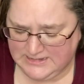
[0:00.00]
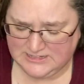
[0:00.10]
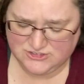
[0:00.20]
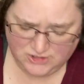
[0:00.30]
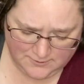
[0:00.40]

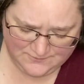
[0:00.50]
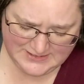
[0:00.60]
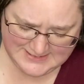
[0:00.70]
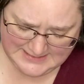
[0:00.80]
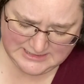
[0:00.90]

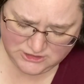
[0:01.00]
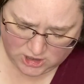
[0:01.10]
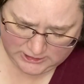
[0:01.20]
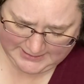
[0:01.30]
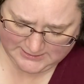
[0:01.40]
Sophie's in the
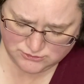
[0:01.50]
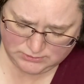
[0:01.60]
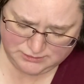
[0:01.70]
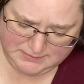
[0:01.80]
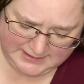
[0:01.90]
doghouse
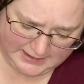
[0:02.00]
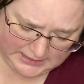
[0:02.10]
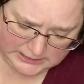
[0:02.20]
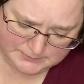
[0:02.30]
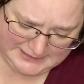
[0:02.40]
with me,
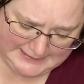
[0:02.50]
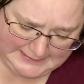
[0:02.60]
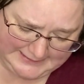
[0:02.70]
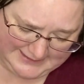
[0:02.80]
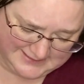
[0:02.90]
I'll be
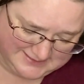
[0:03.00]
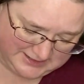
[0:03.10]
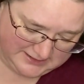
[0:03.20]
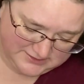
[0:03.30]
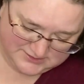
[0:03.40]
honest.
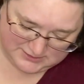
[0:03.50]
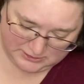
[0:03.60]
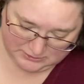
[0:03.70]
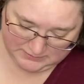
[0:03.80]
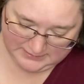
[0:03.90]

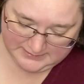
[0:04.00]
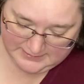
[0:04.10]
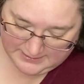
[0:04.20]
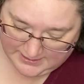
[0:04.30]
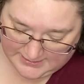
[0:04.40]
So
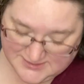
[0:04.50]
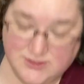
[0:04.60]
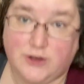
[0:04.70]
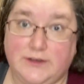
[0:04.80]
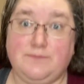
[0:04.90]
I
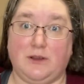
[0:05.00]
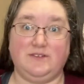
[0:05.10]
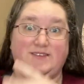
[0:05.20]
started part